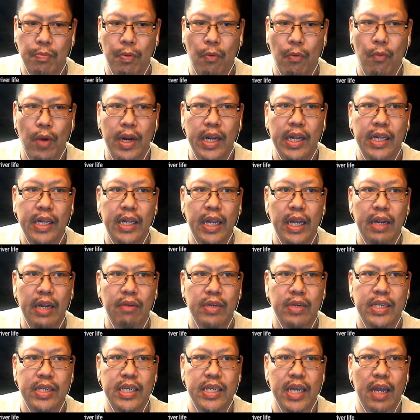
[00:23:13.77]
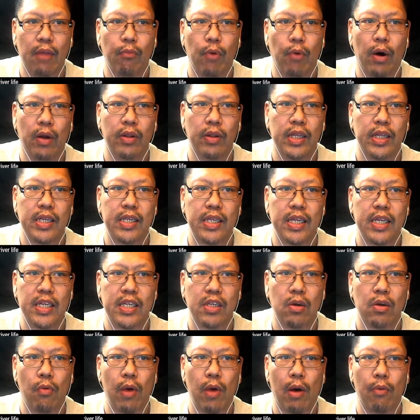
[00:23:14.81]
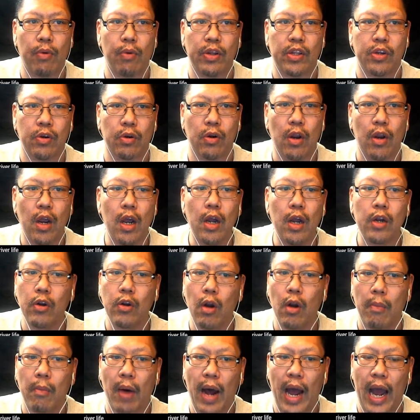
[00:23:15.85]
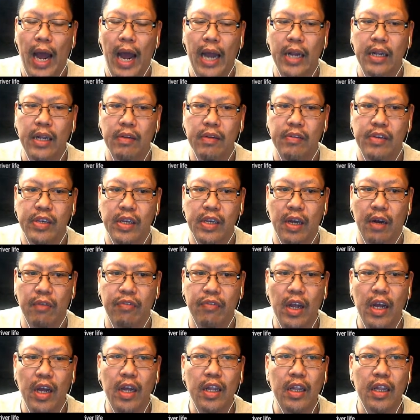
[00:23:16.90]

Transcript: but what it did was say, well, this did so well with your normal active subs.